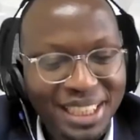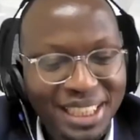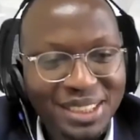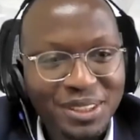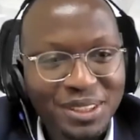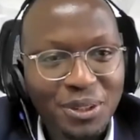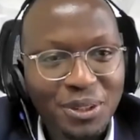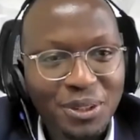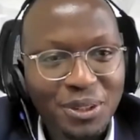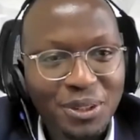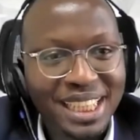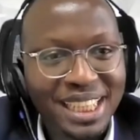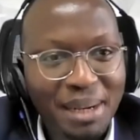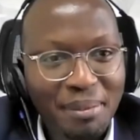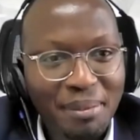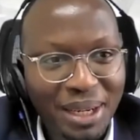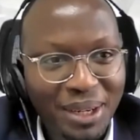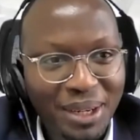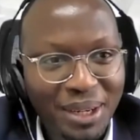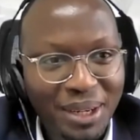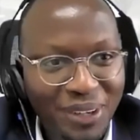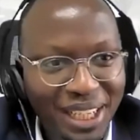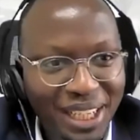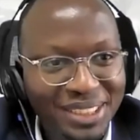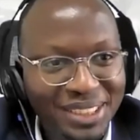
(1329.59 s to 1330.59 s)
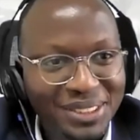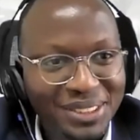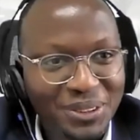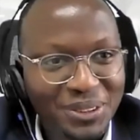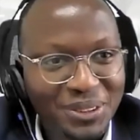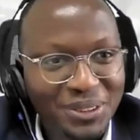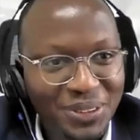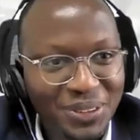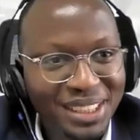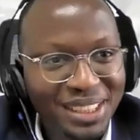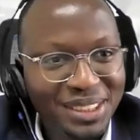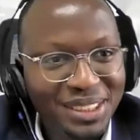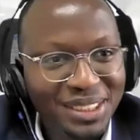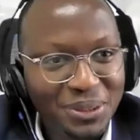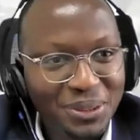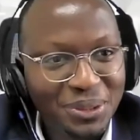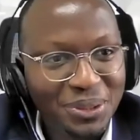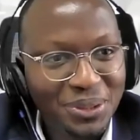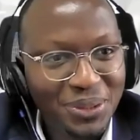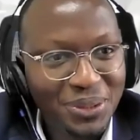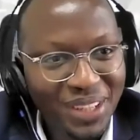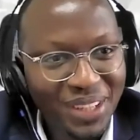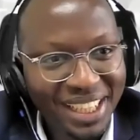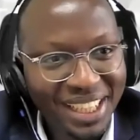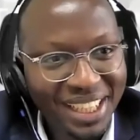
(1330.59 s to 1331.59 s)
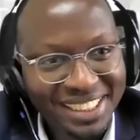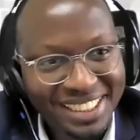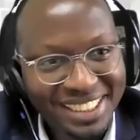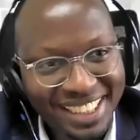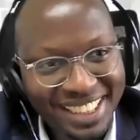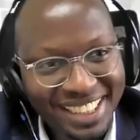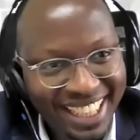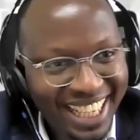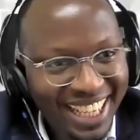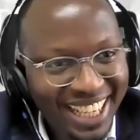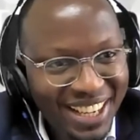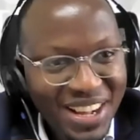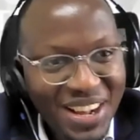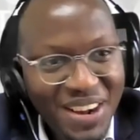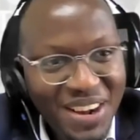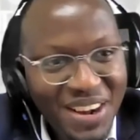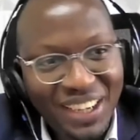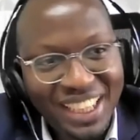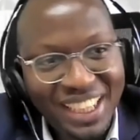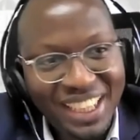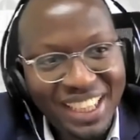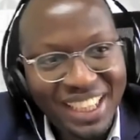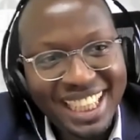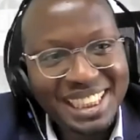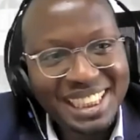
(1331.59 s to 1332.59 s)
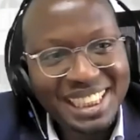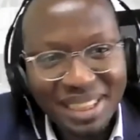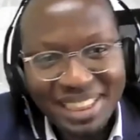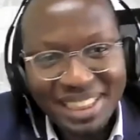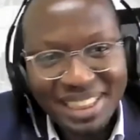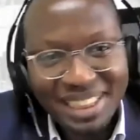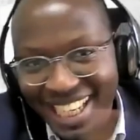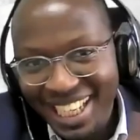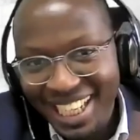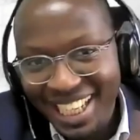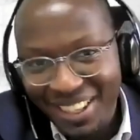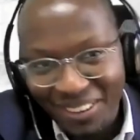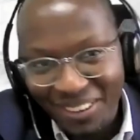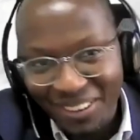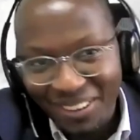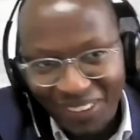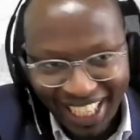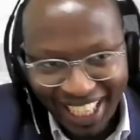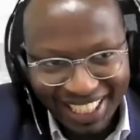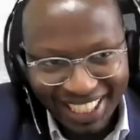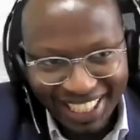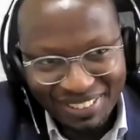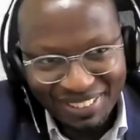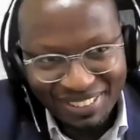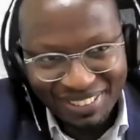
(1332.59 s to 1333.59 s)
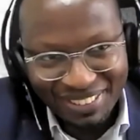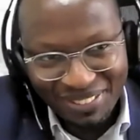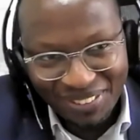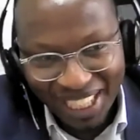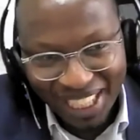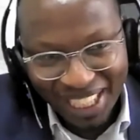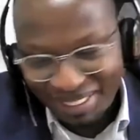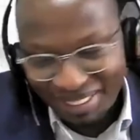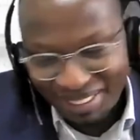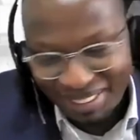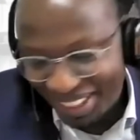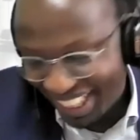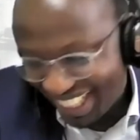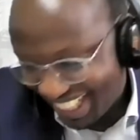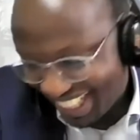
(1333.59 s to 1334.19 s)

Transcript: going to disclose that I'm a lawyer. So it's good to know that at least I'm a trained lawyer for that